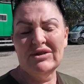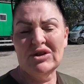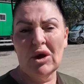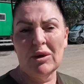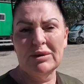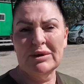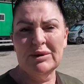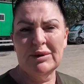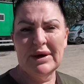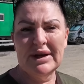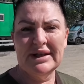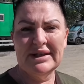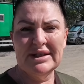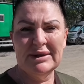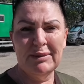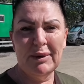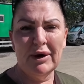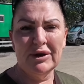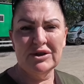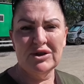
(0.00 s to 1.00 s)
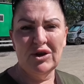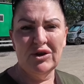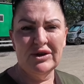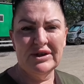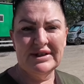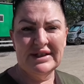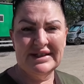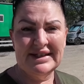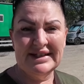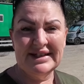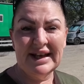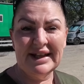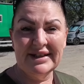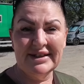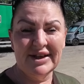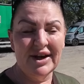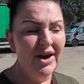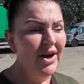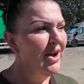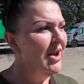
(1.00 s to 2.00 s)
stops away into Barcelona city
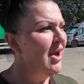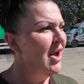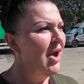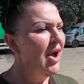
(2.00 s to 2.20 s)
centre.